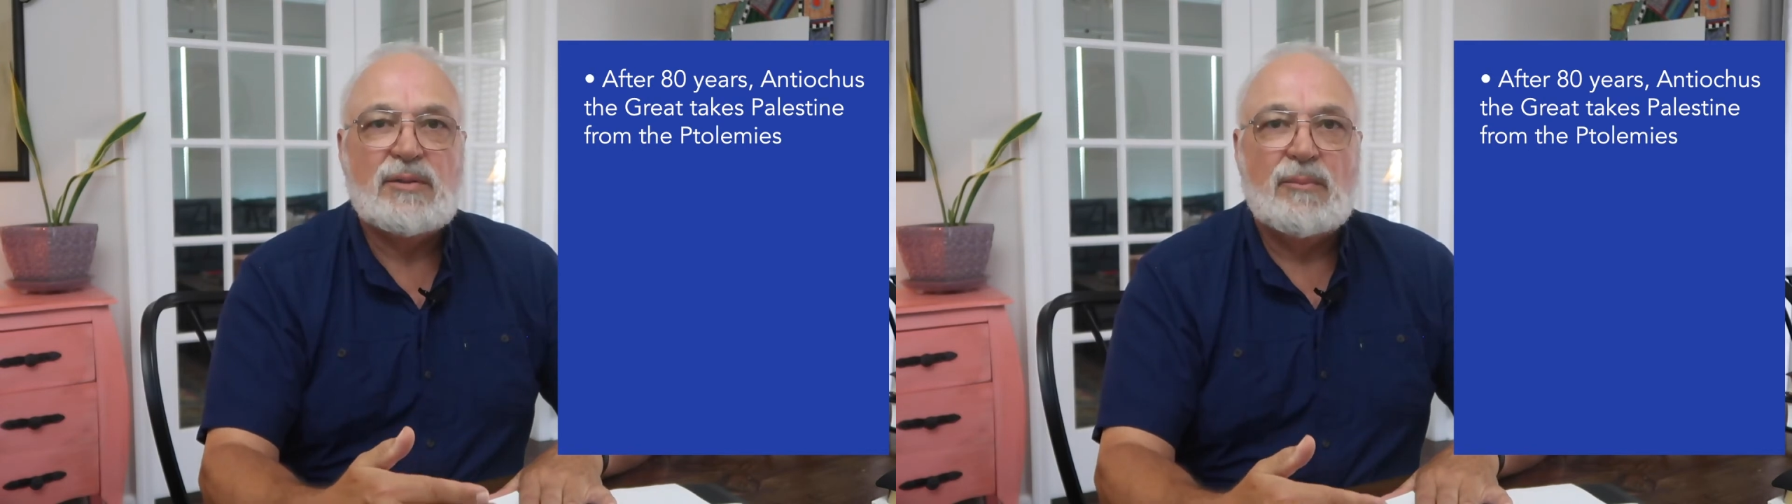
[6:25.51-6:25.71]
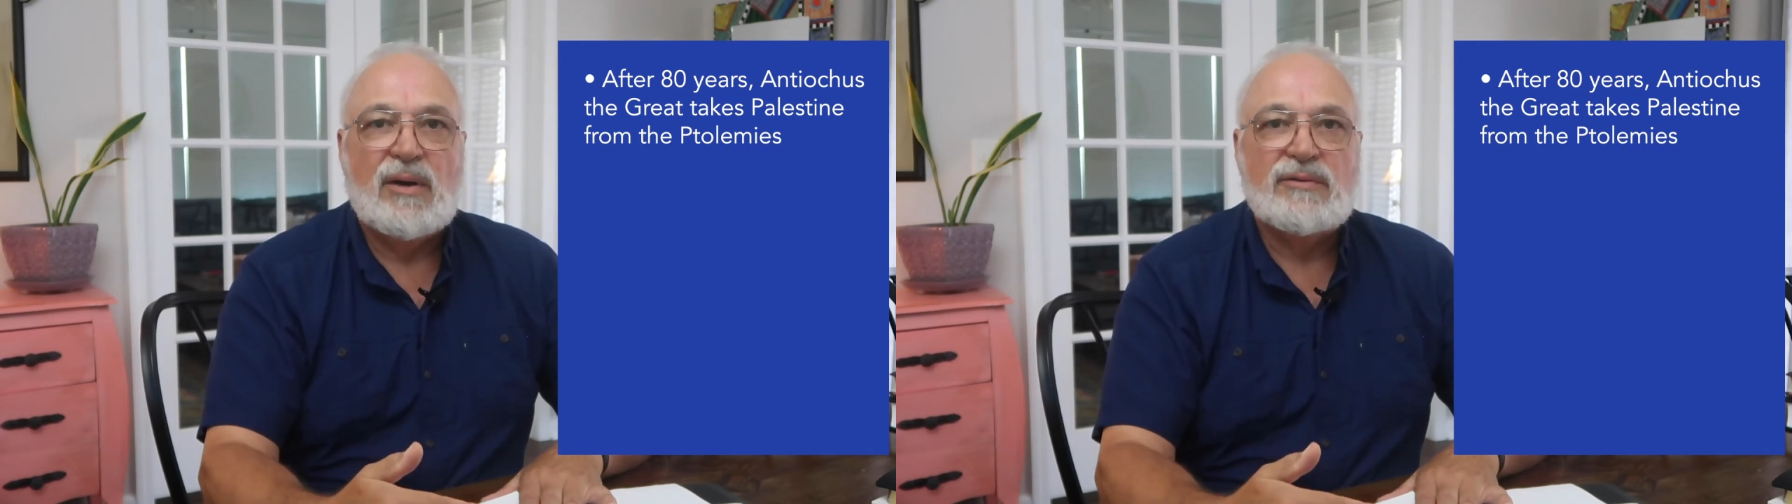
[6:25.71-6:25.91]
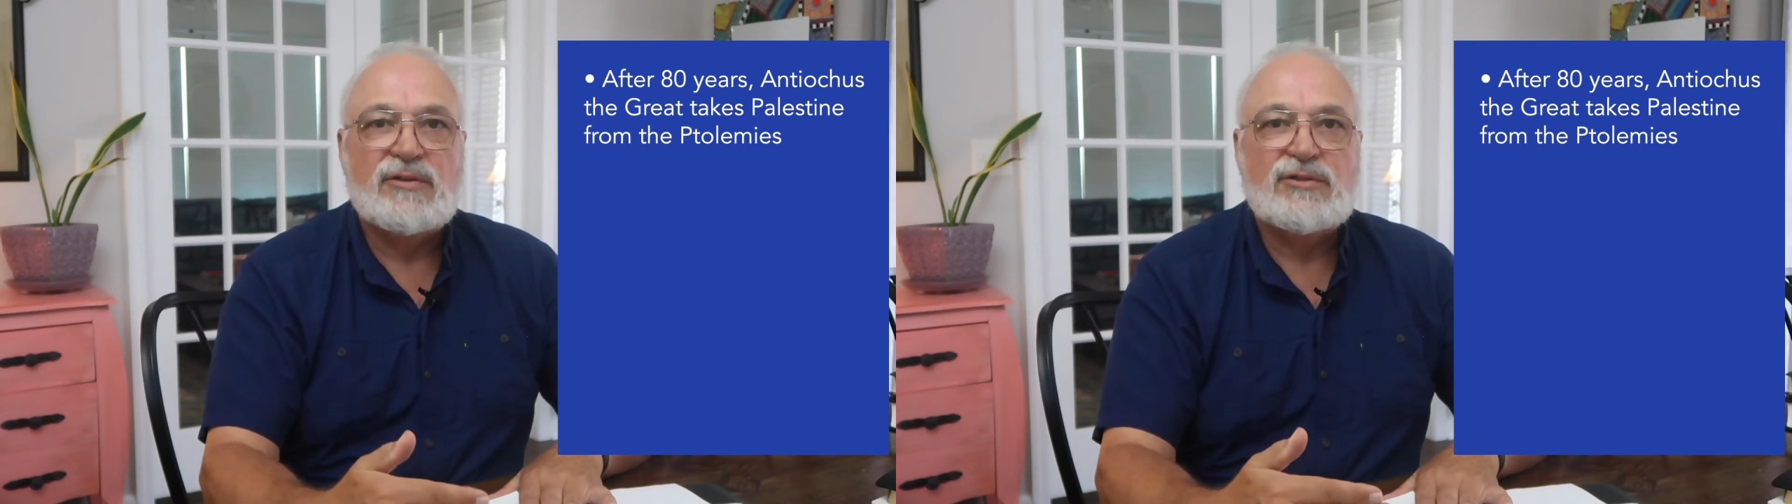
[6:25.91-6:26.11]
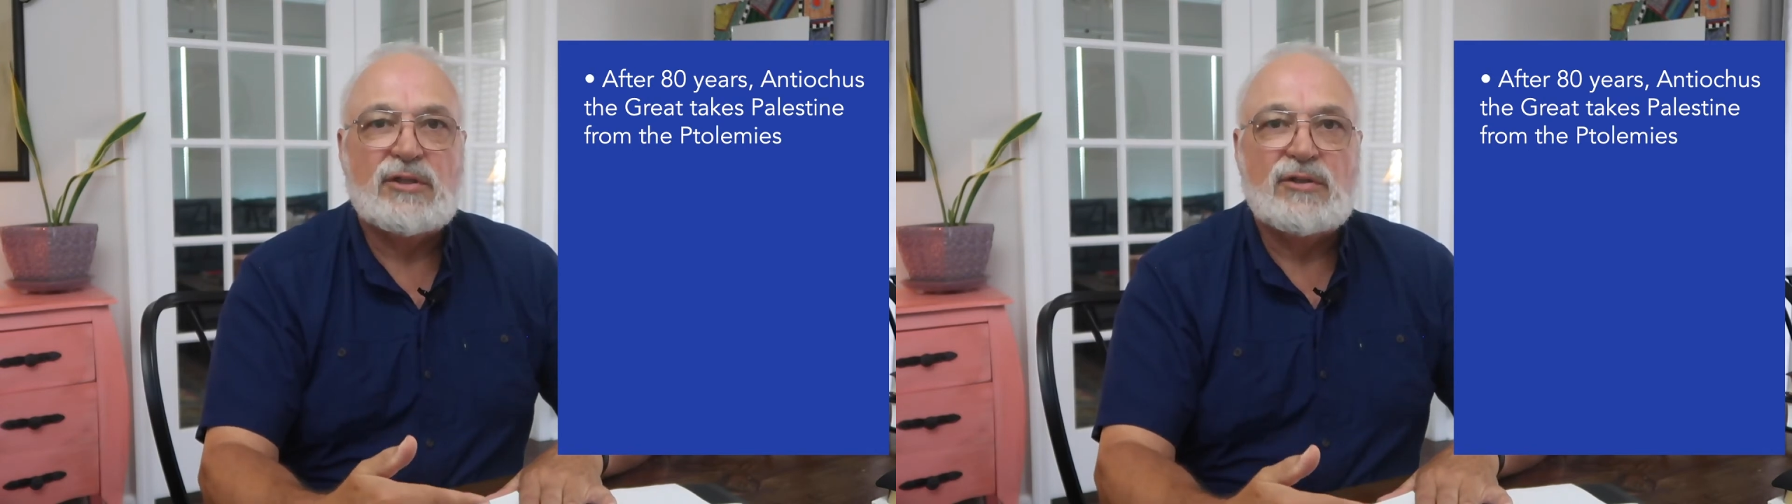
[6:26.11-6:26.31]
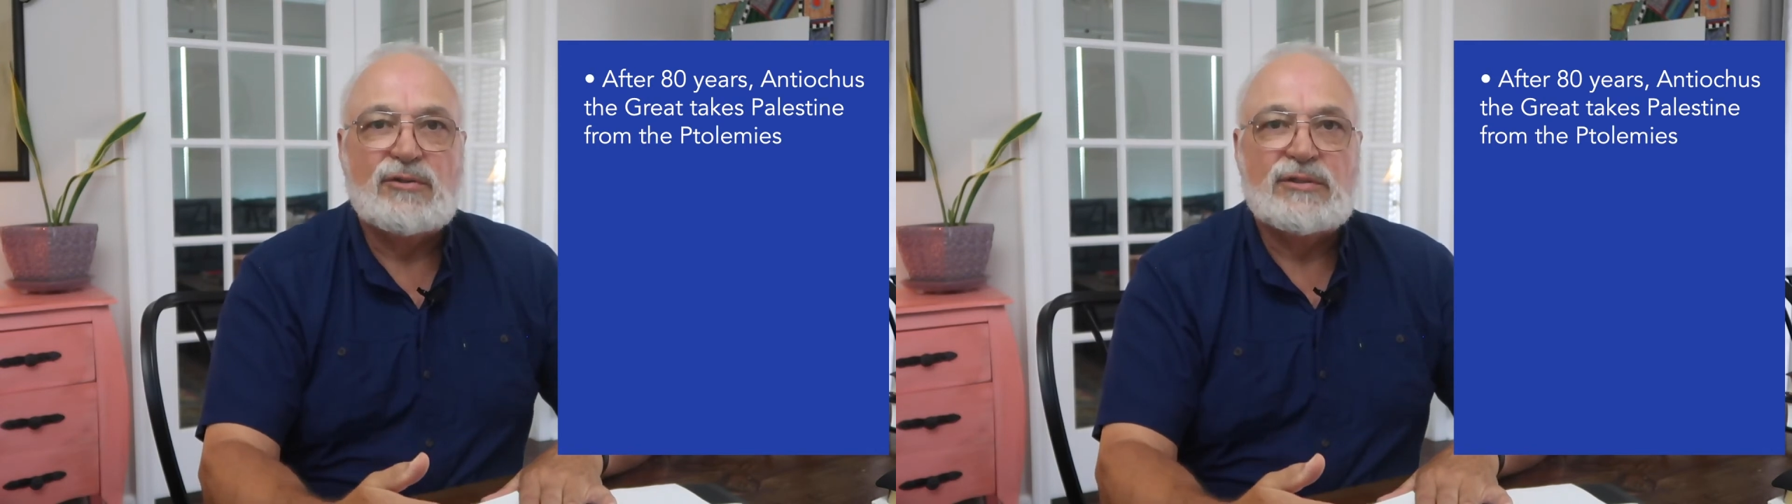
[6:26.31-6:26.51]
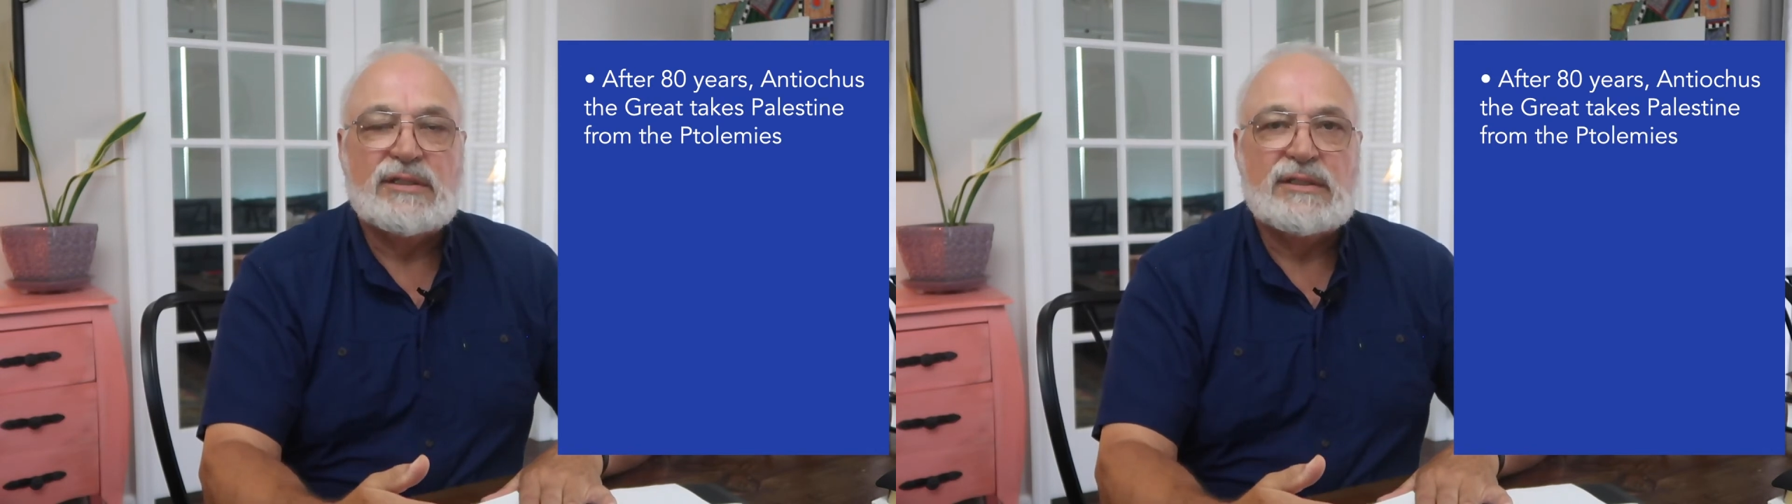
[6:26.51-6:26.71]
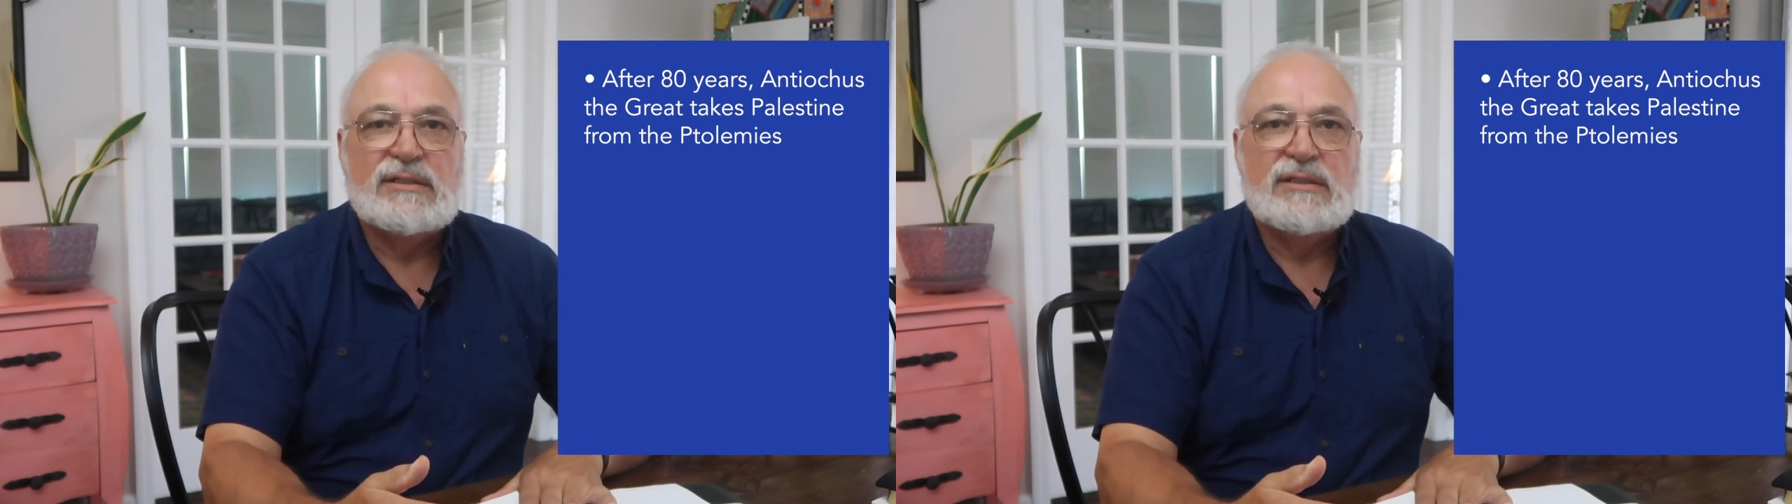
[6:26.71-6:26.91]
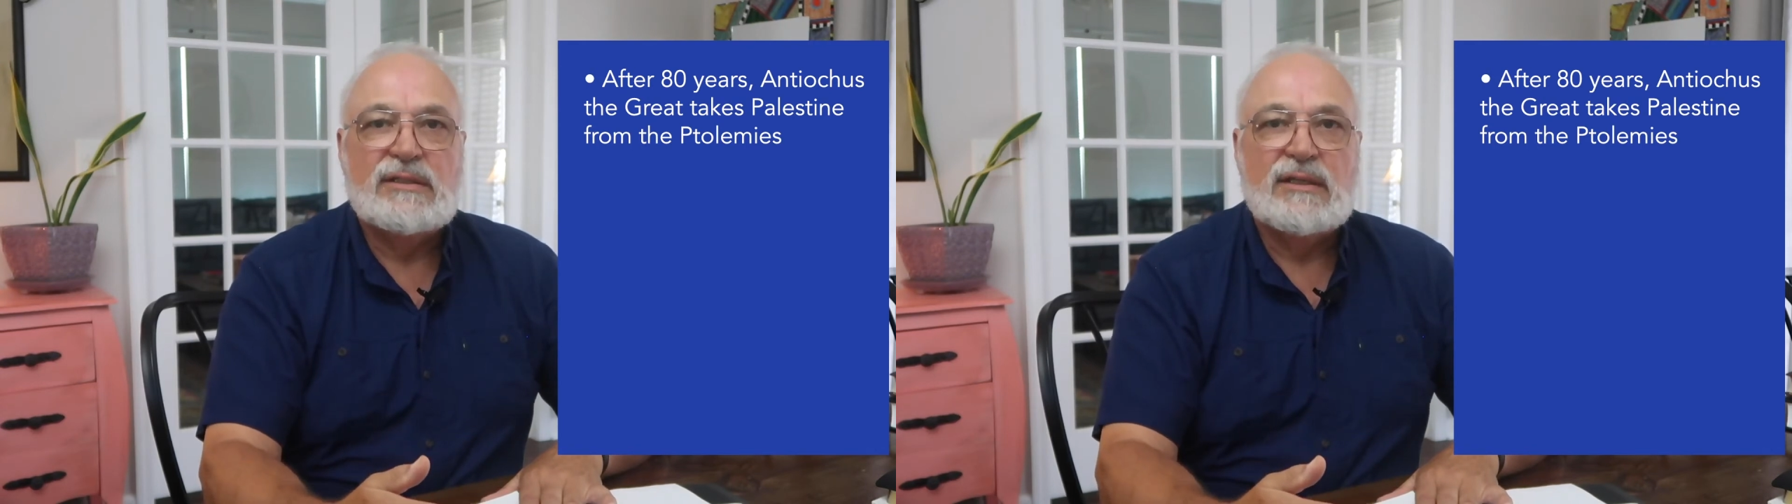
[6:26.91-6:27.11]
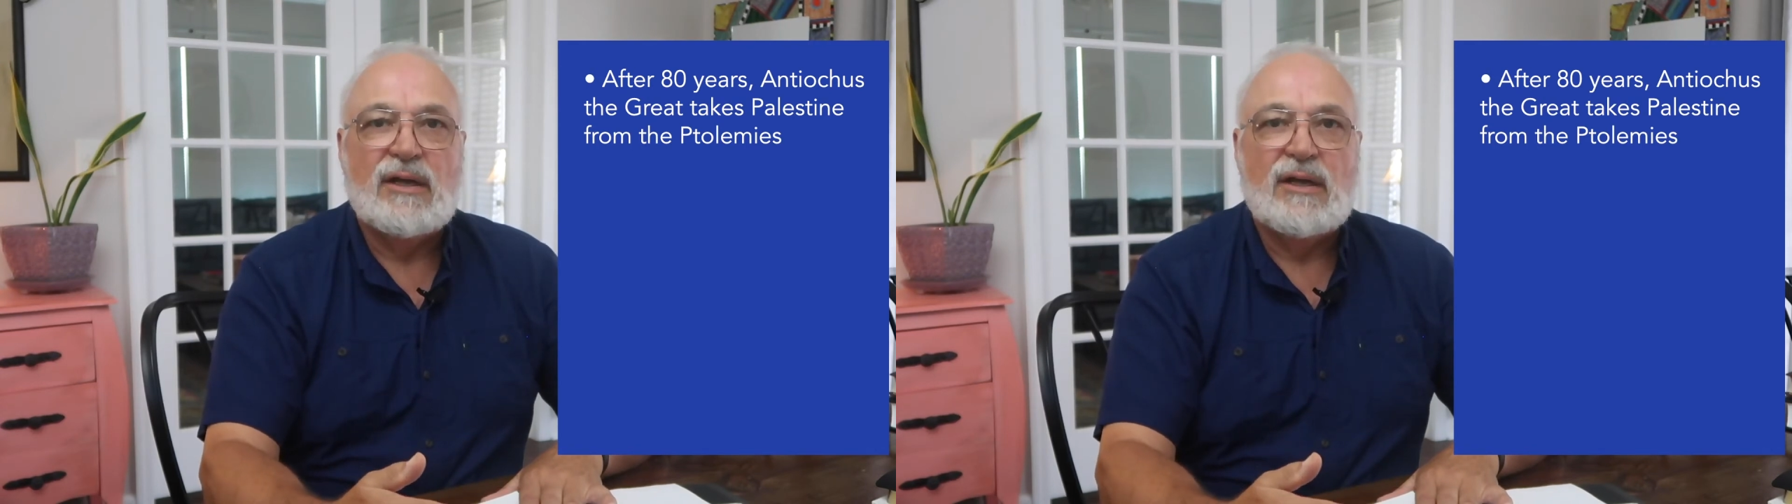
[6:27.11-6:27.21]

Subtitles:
among the Seleucids,